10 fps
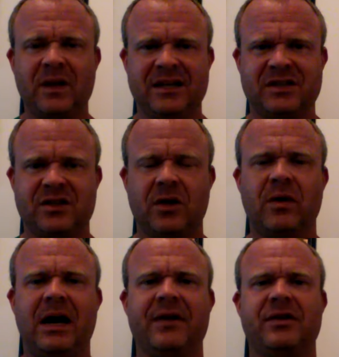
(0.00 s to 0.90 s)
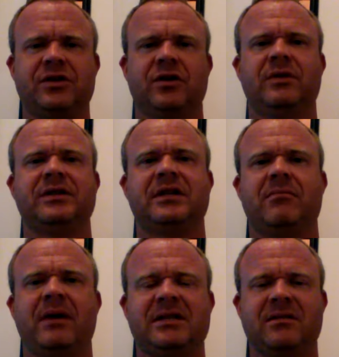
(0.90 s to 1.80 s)
is so high in this young whiskey,
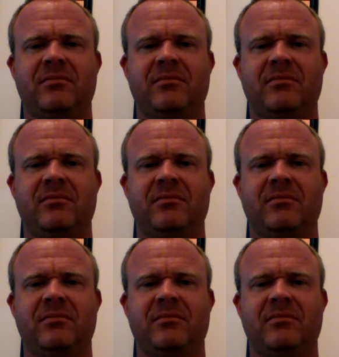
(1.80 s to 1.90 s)
it makes the